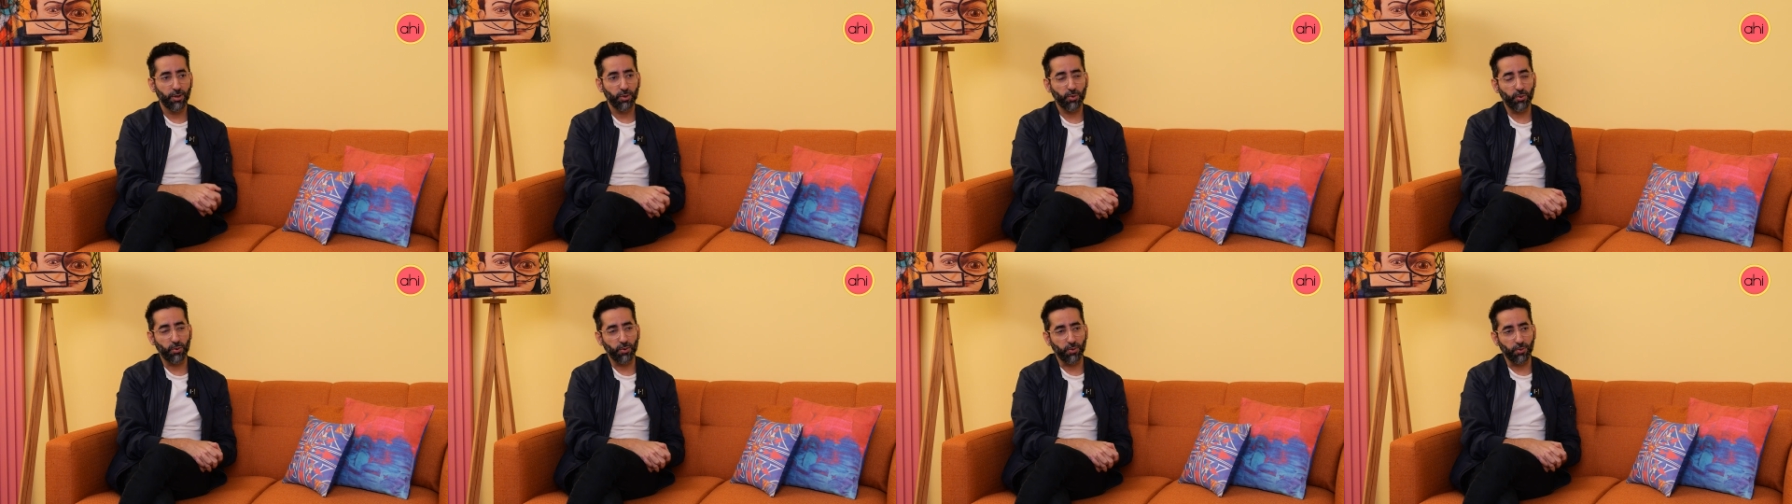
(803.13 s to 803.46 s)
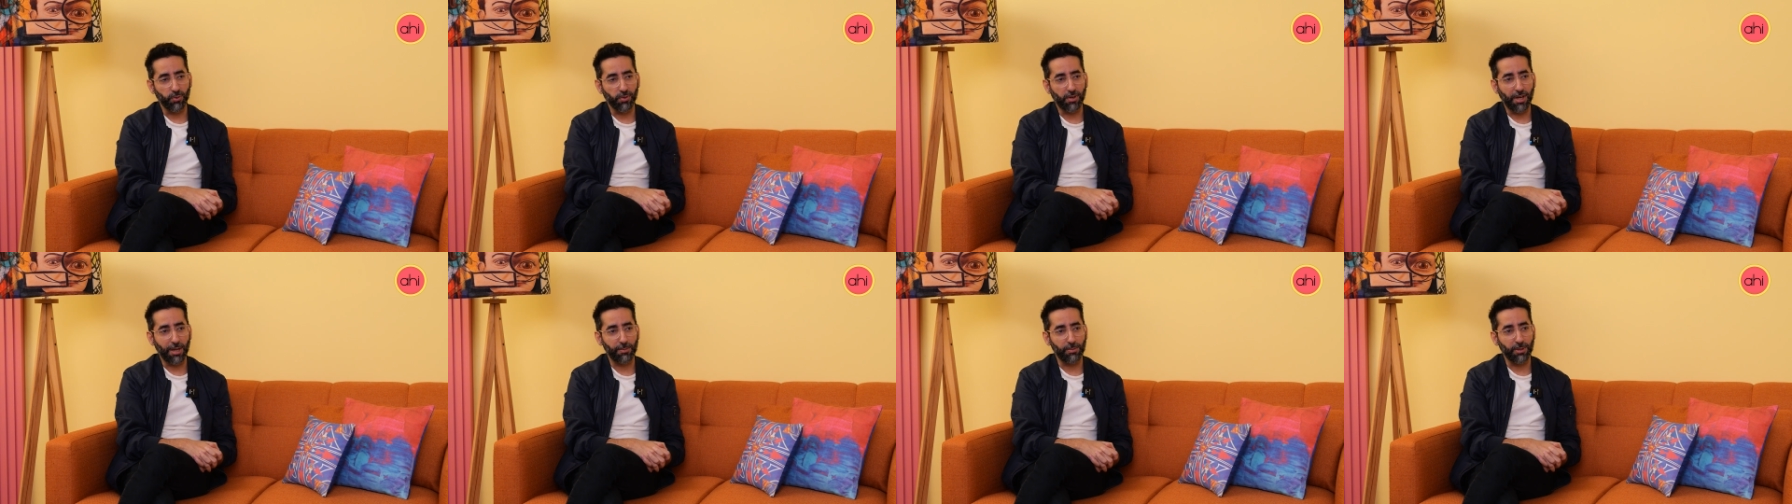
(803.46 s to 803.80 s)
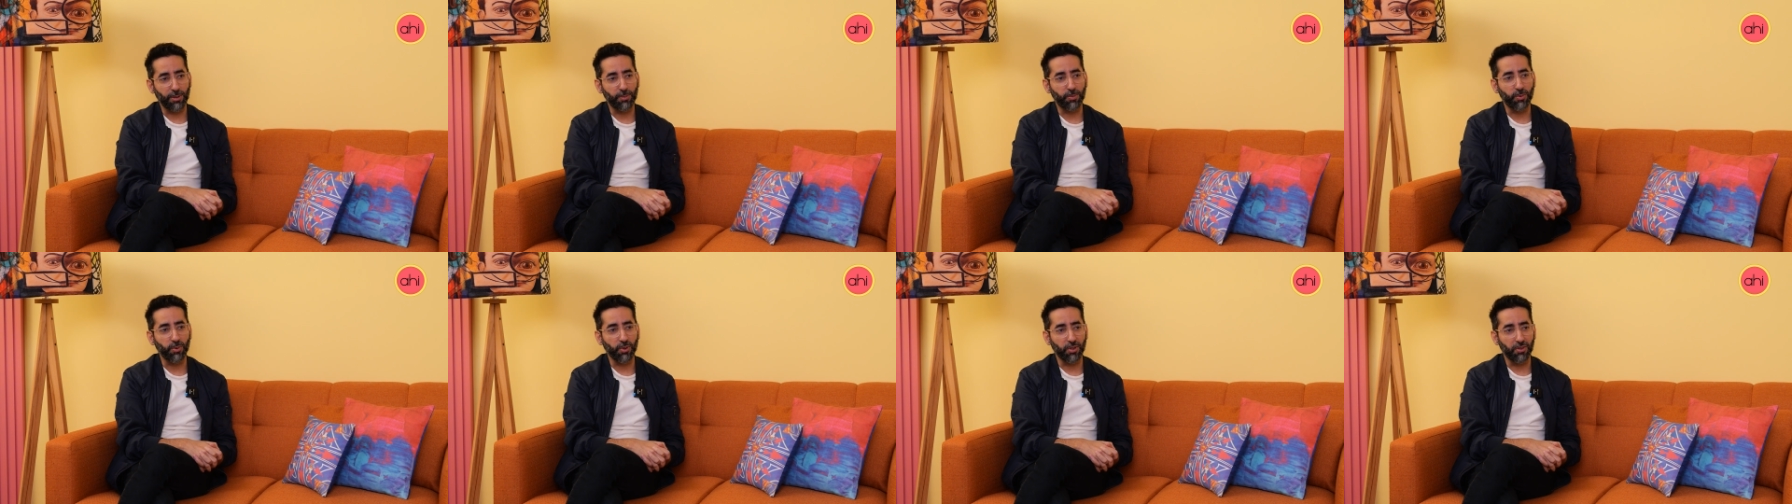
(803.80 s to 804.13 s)
to come
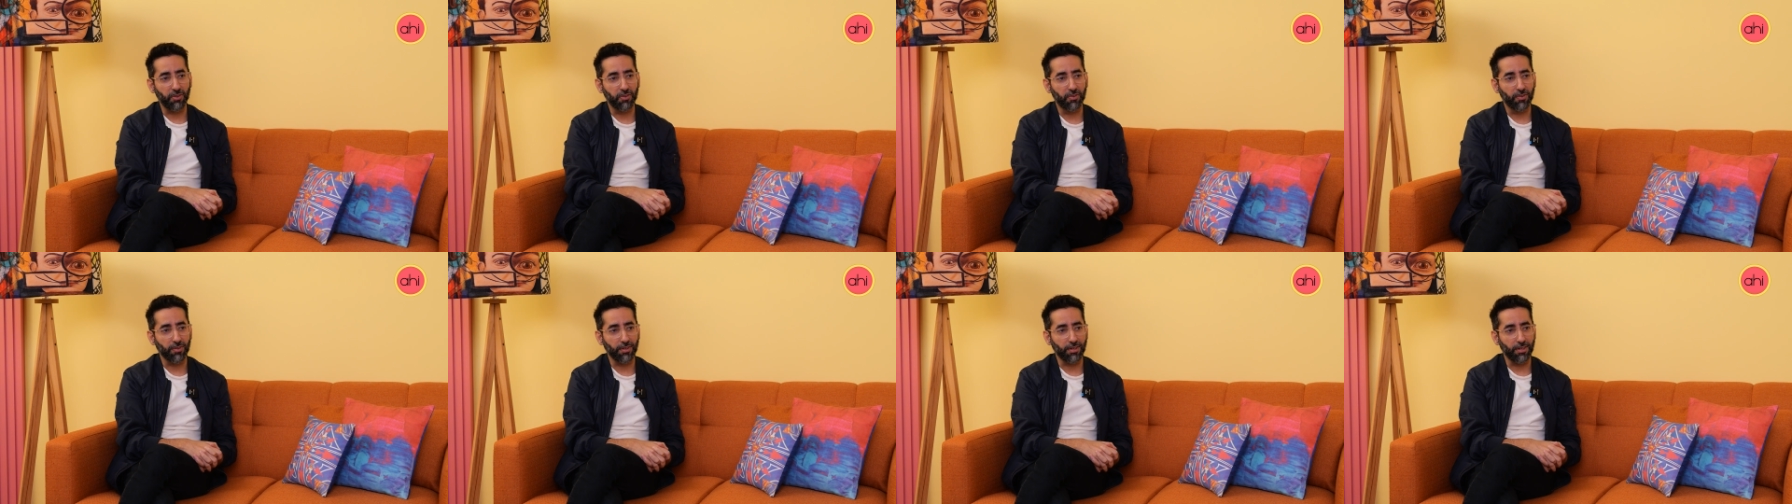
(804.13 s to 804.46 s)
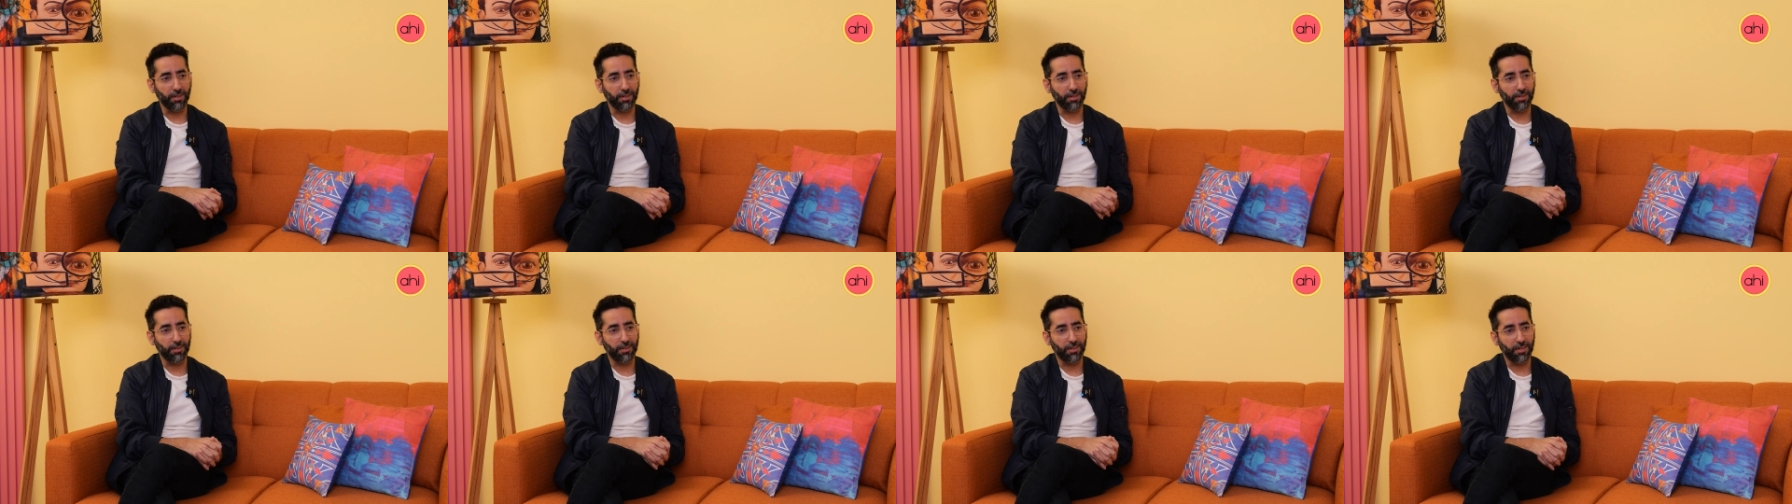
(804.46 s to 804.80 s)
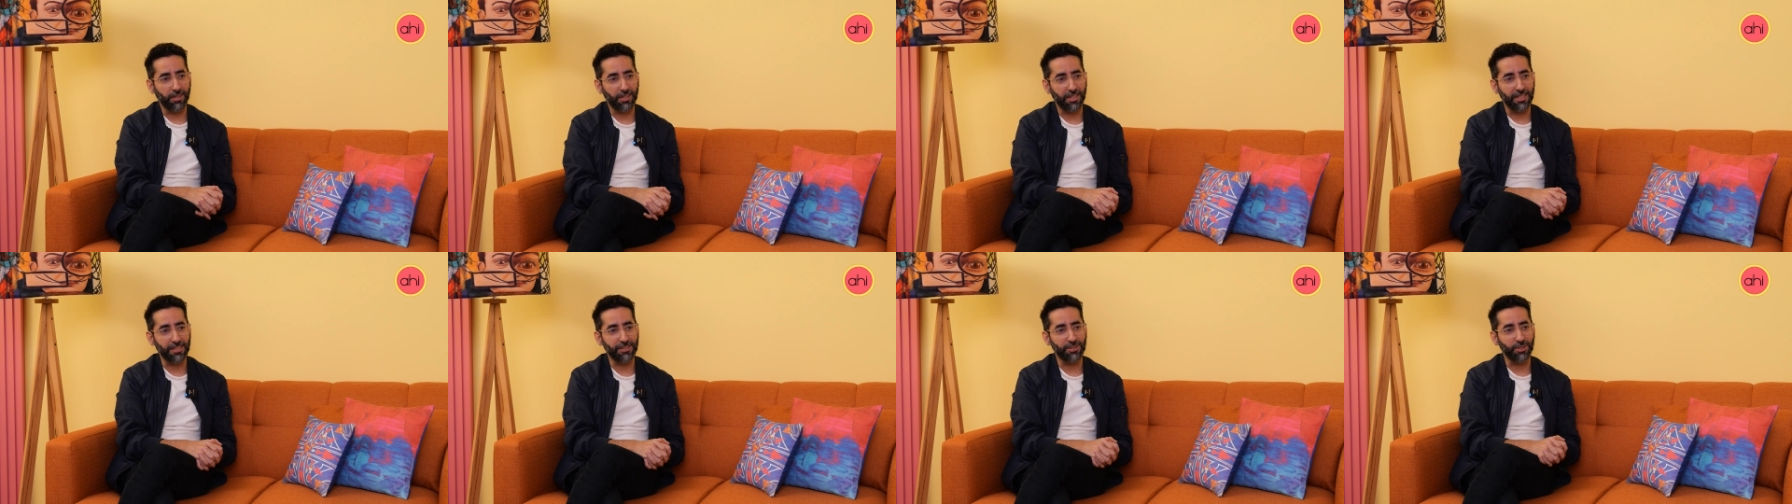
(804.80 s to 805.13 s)
up with a
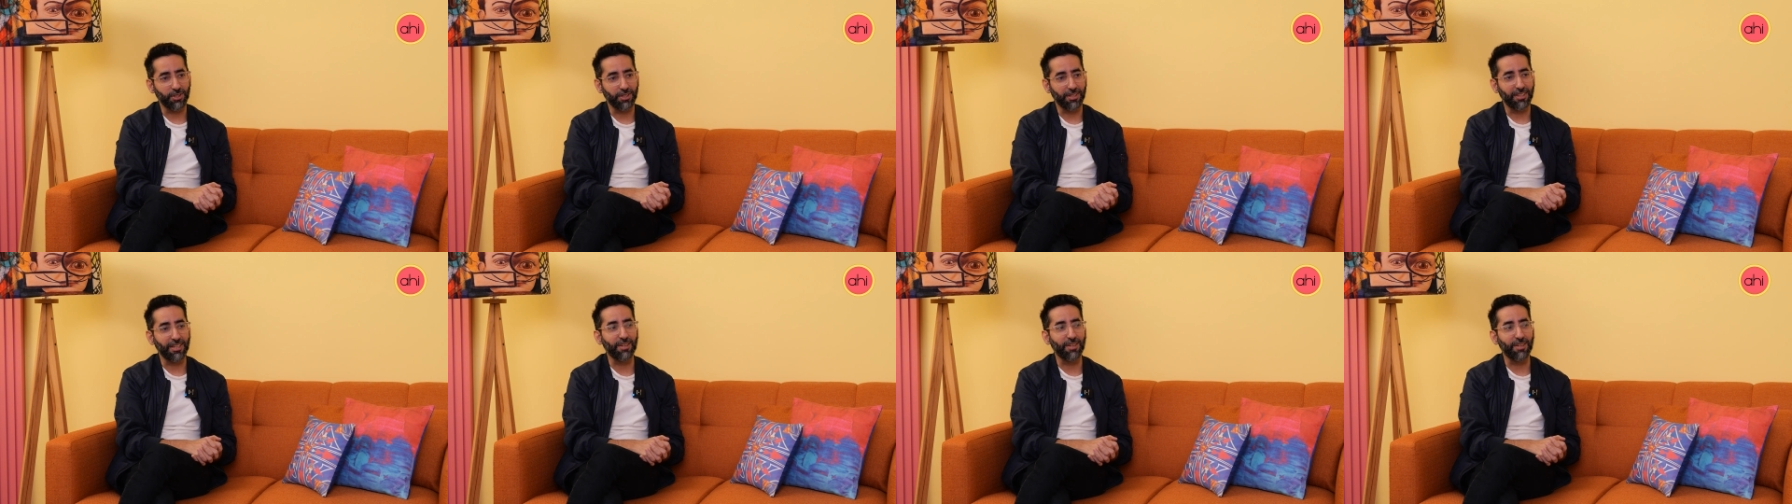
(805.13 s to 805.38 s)
decent,